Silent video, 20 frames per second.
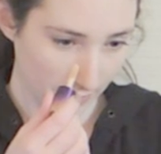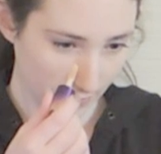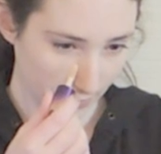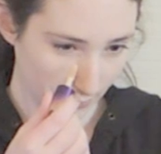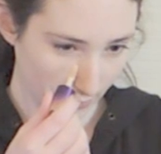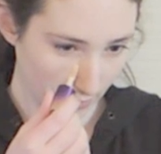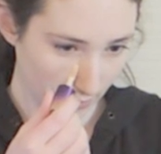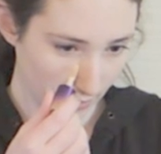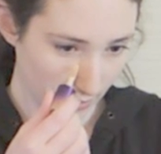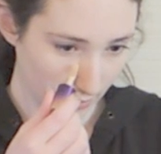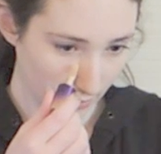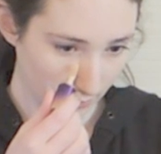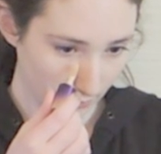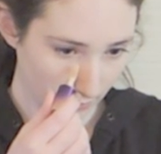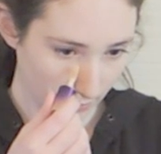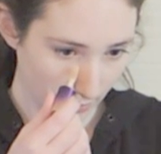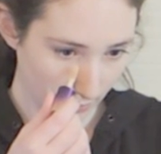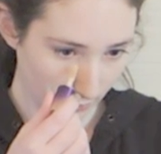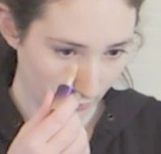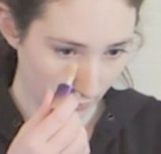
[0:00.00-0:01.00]
just going
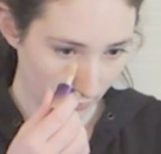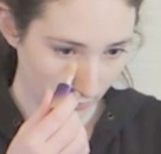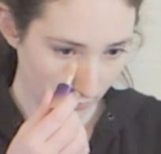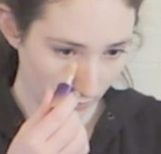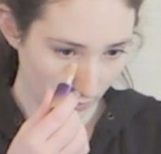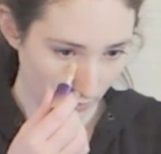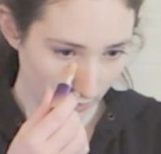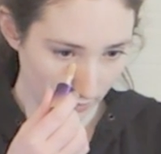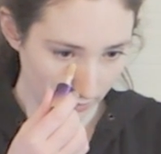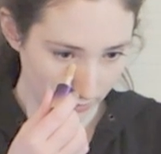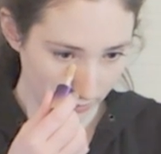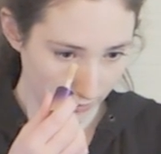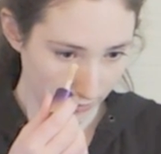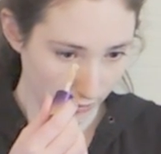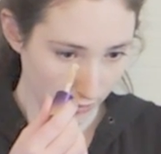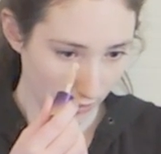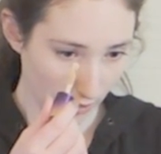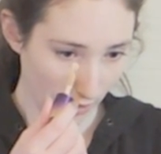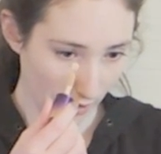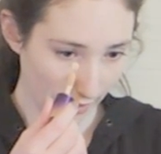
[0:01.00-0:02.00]
to do a large
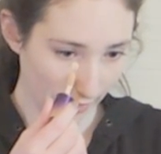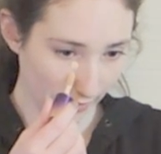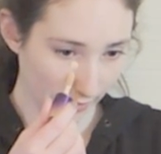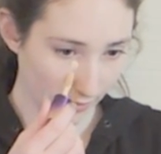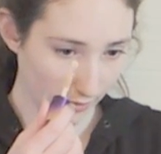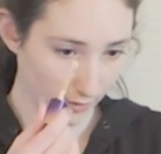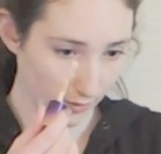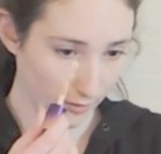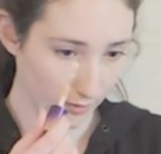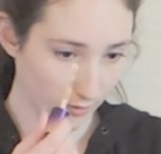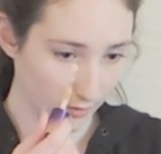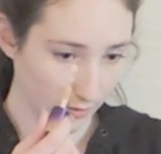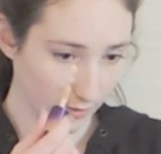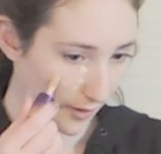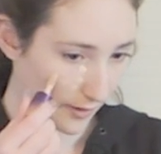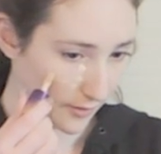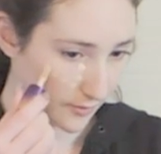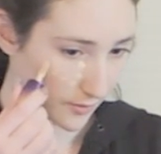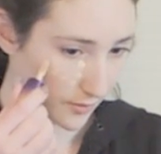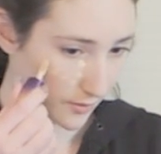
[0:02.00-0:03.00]
triangle
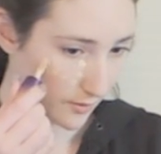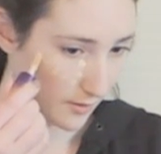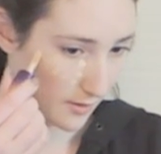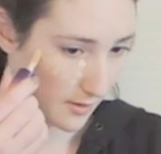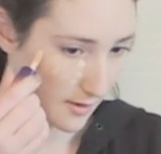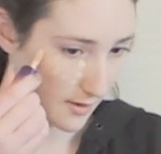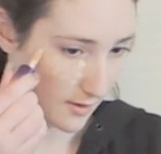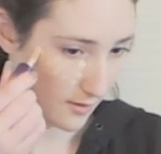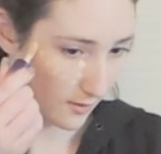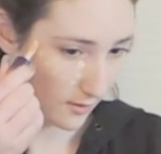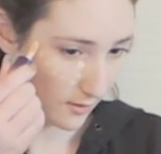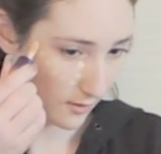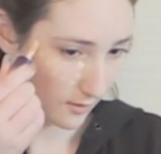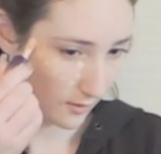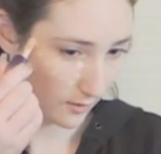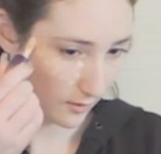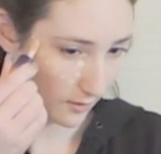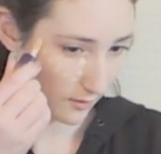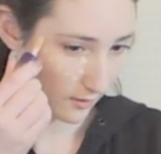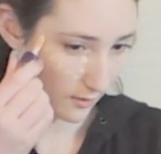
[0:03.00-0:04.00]

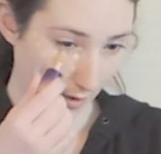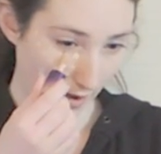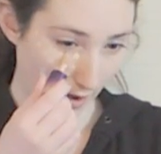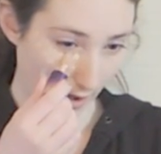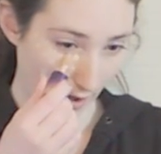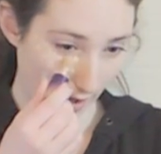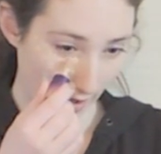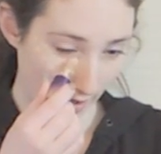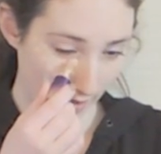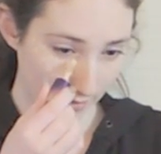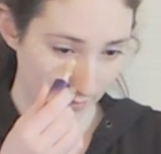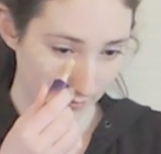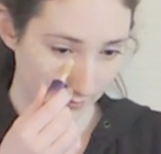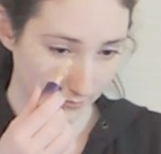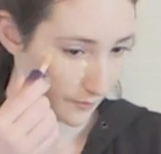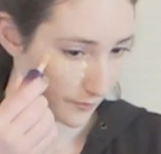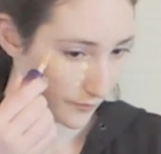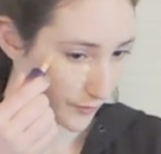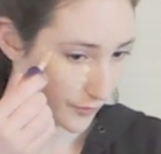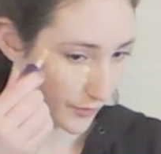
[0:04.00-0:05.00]
underneath my eye
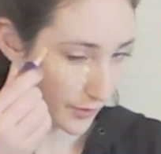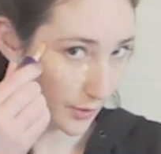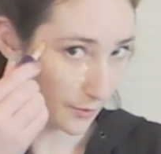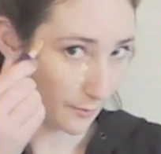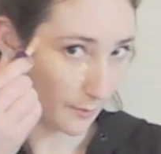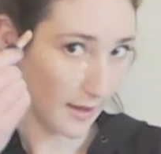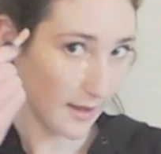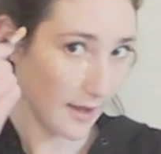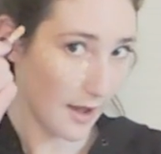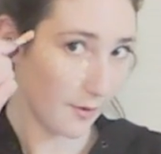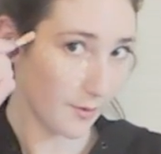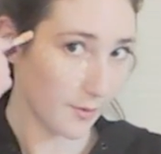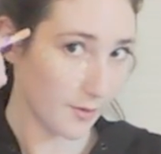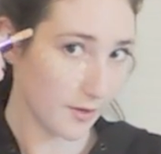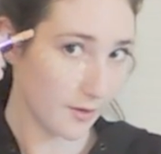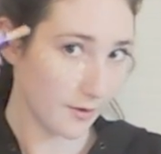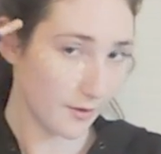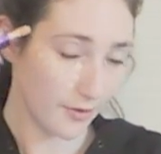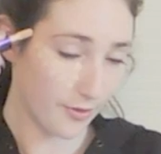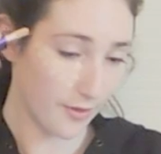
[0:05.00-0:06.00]
to my
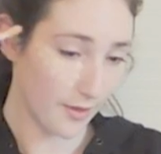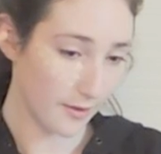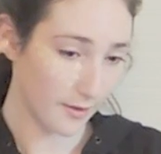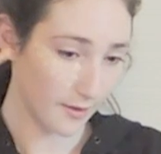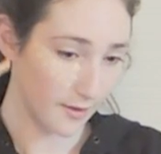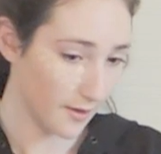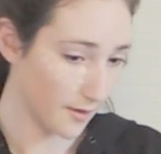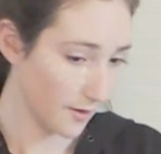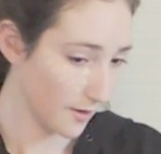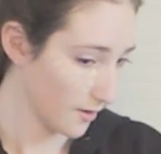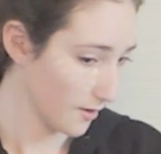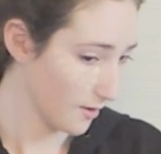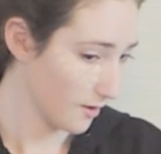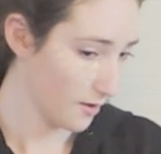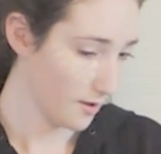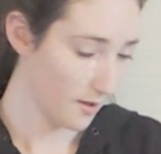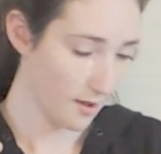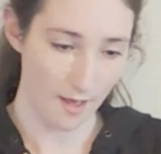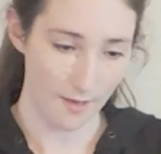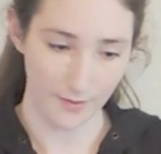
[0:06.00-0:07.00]
outer thing here,
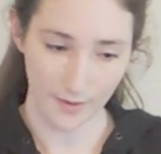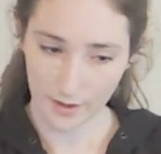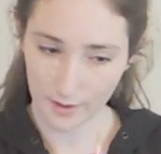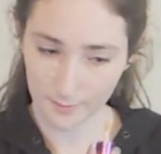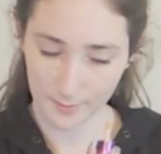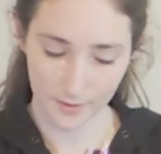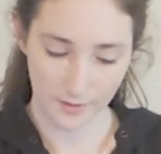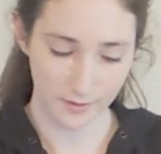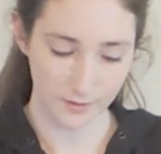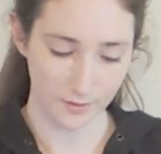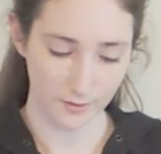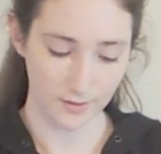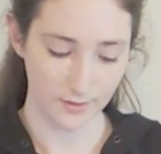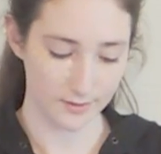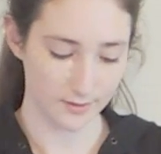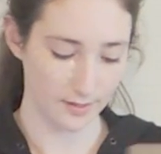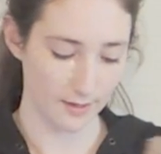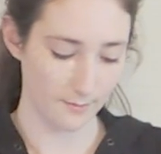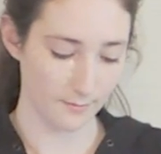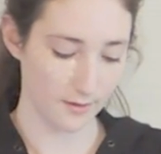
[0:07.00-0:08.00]
and then I'm going to do the
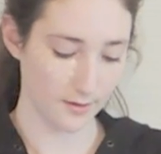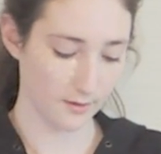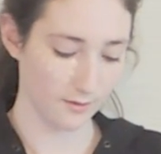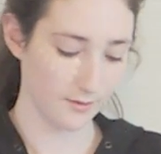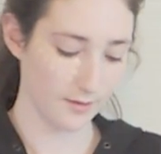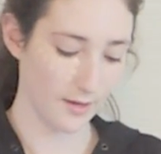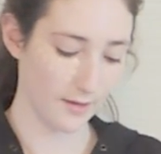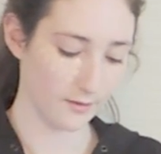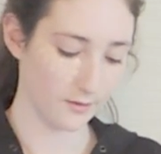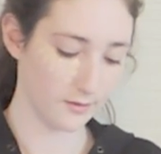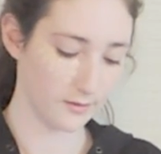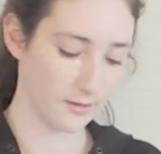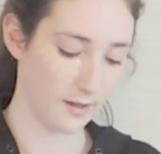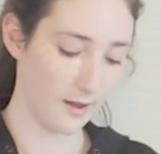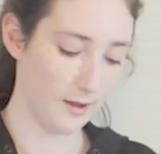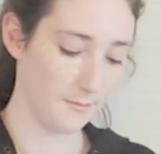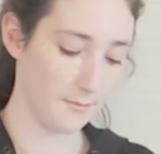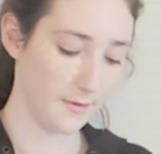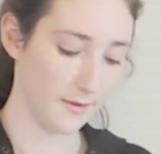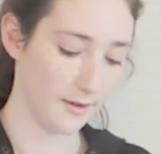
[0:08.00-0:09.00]
same thing on the other
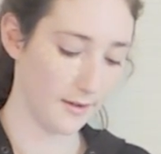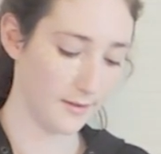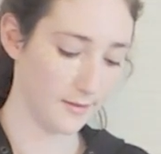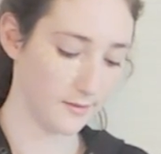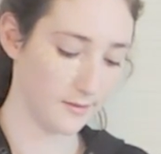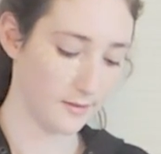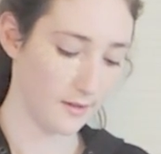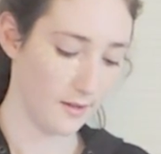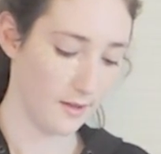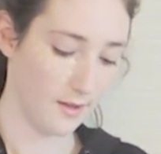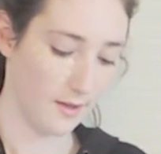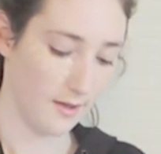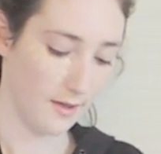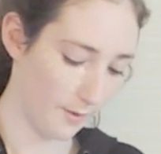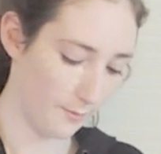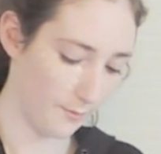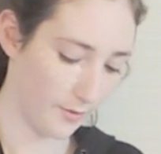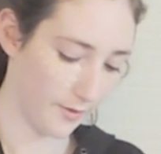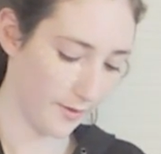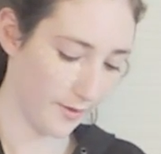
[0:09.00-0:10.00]
side because
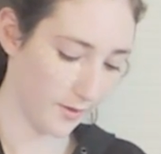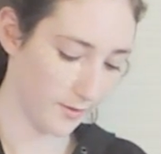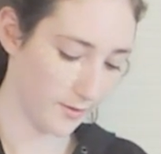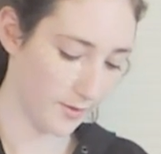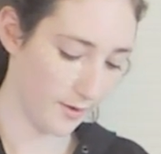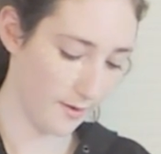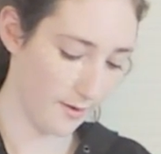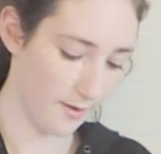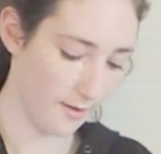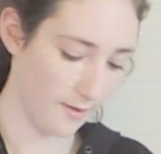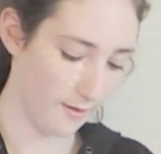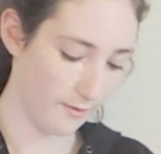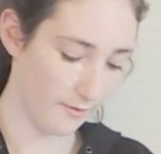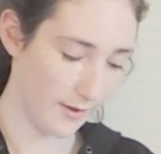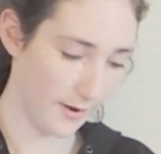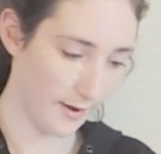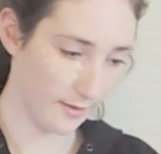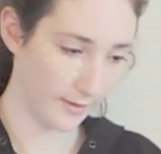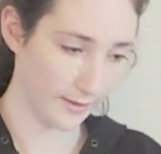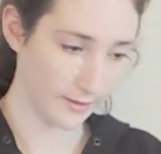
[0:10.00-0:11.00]
I'm really alternative
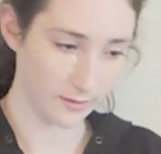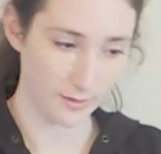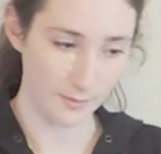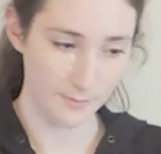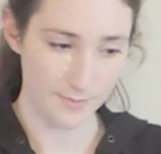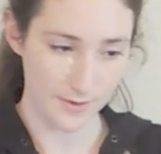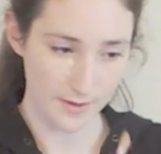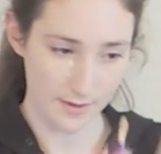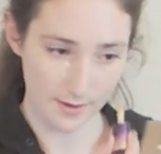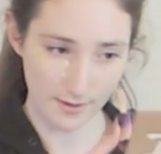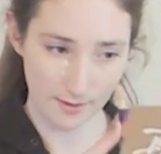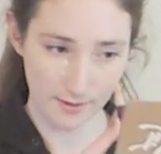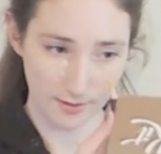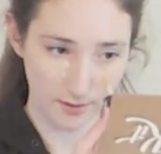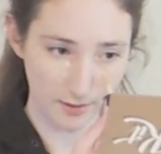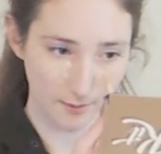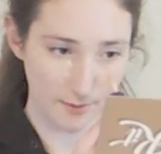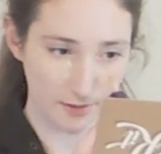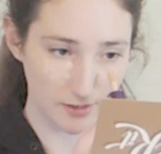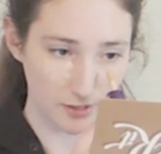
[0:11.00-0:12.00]
and I like to be
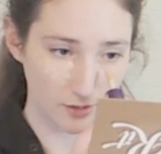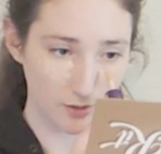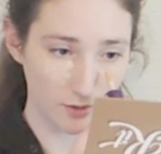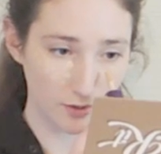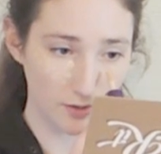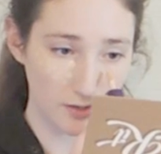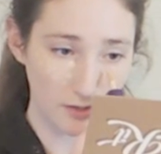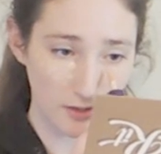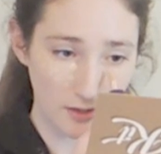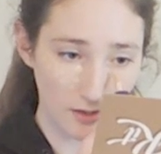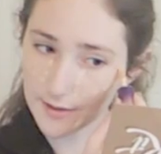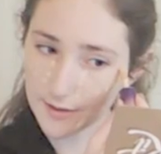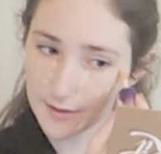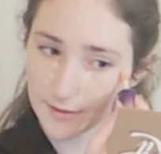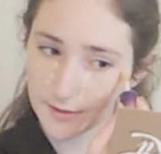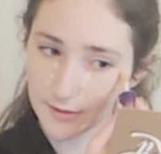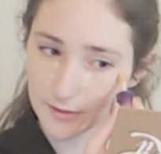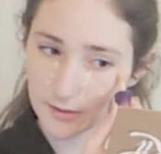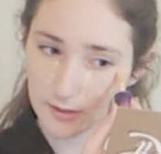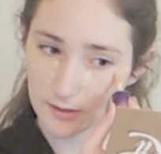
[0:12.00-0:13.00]
symmetrical. Here
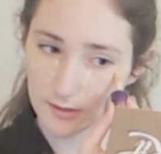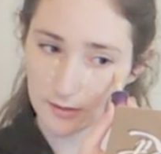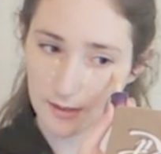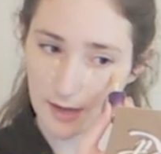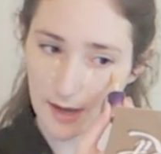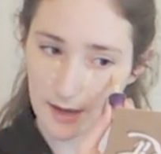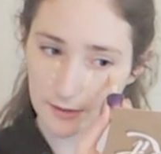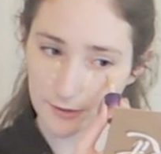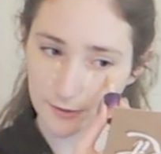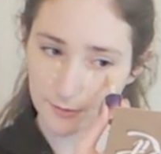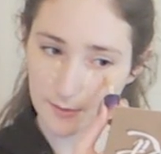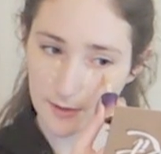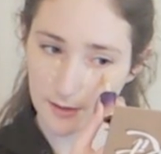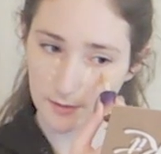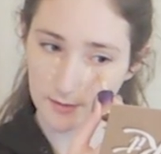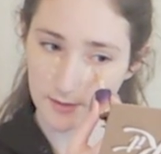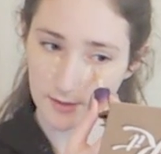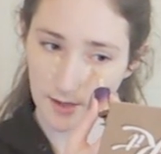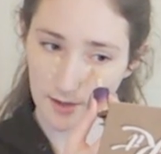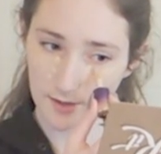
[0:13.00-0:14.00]
you can just catch me
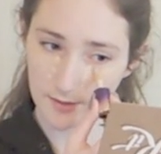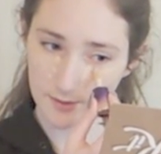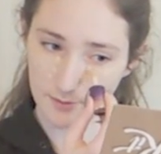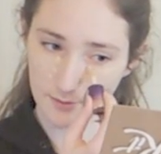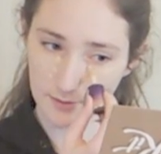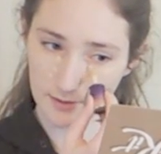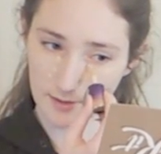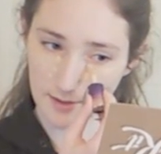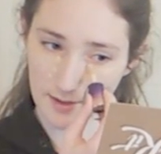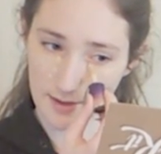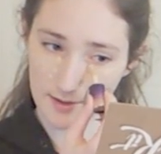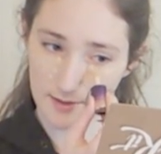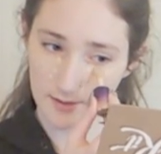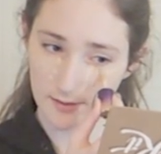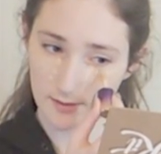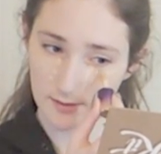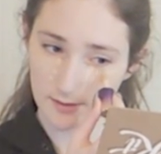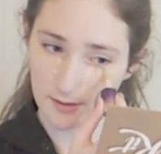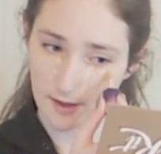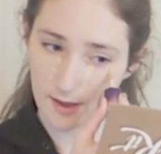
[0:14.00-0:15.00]
outside doing
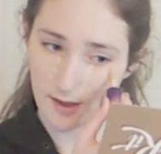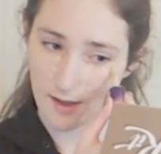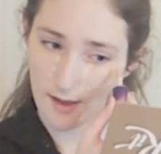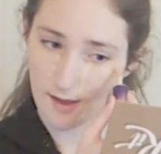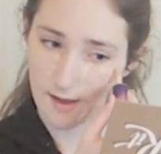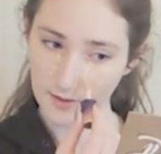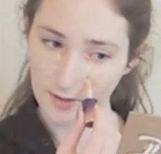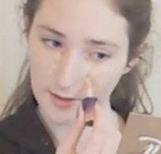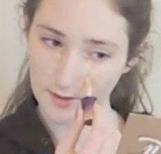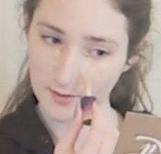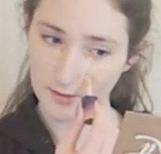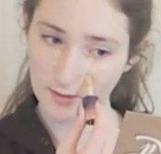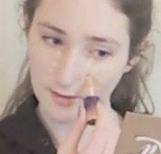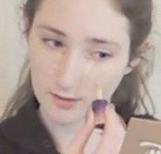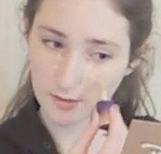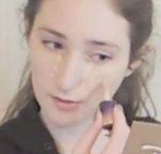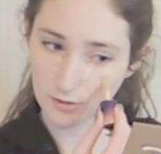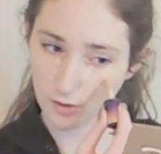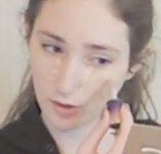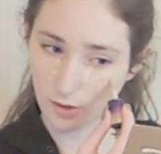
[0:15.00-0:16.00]
this. I just like
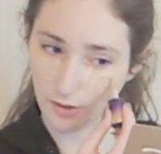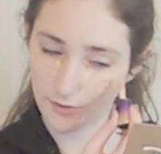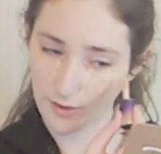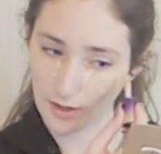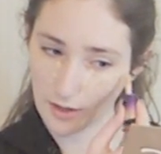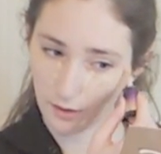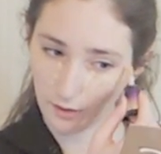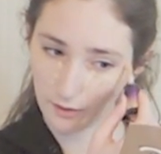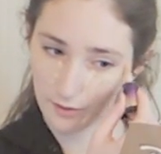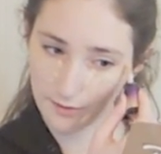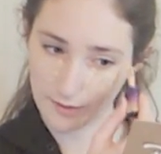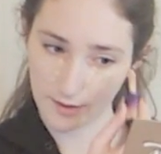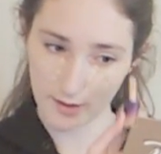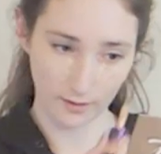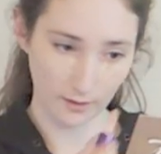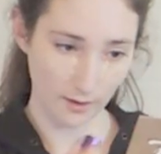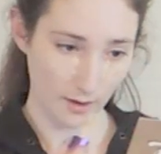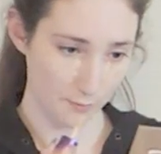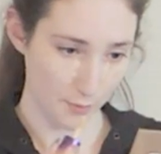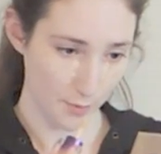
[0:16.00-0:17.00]
to dot that all in
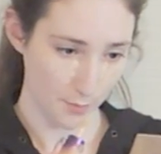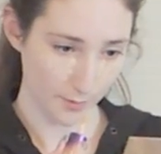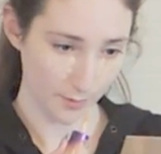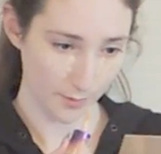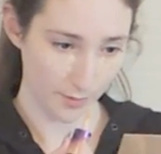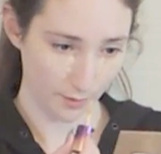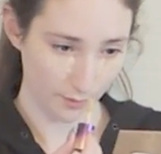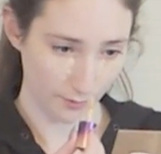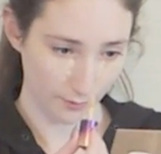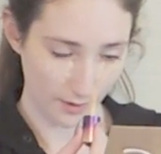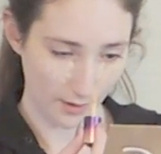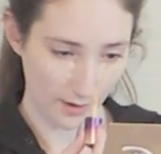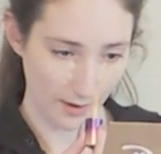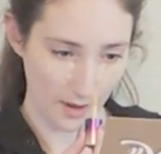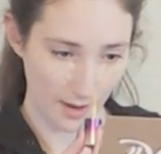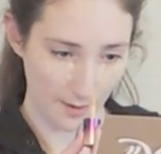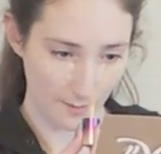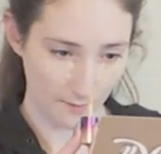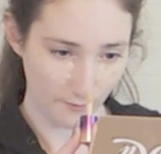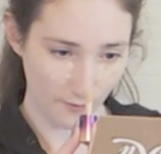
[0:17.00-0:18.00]
there, let people know that I
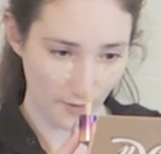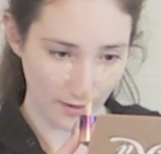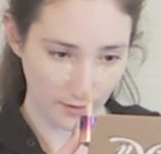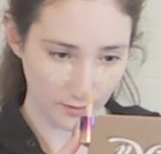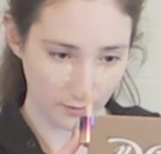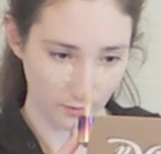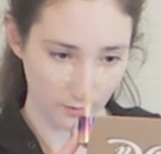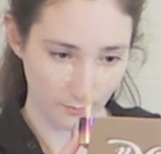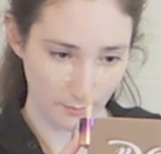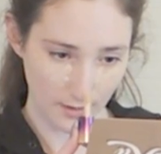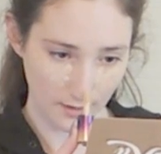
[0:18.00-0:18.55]
am in fact doing